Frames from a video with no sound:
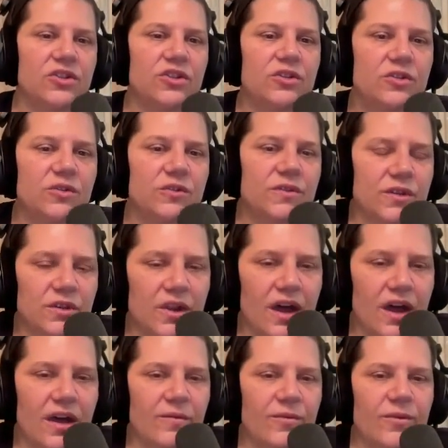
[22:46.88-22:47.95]
Choose
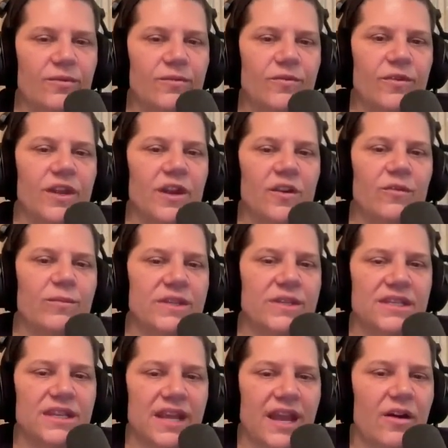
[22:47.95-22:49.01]
not from fear of
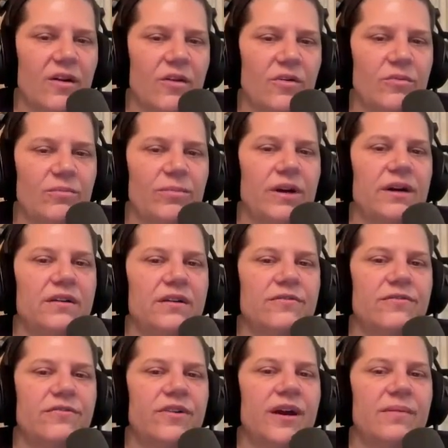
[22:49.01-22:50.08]
missing out,
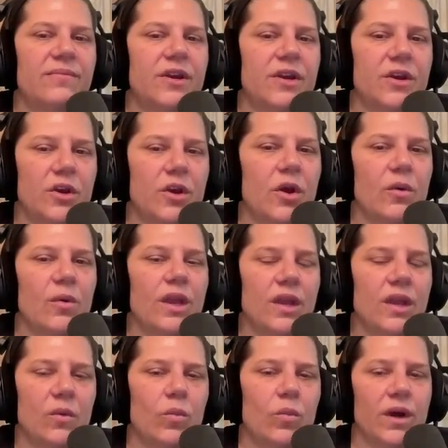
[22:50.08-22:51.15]
but from
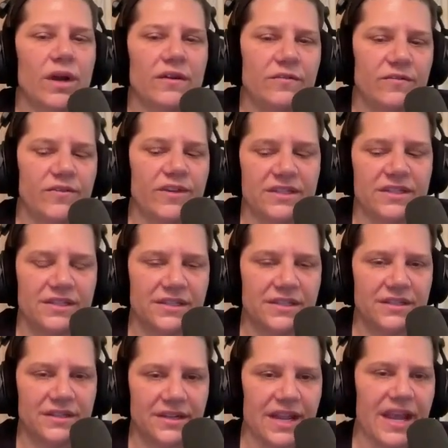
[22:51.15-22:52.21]
knowing what fits
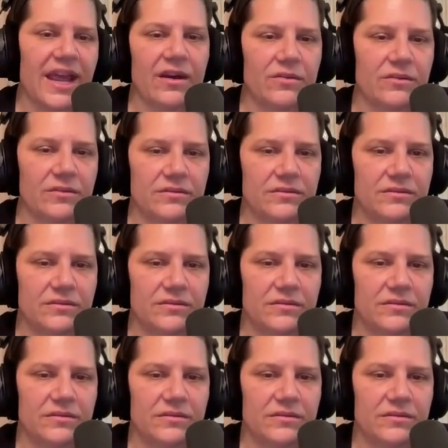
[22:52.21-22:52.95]
now.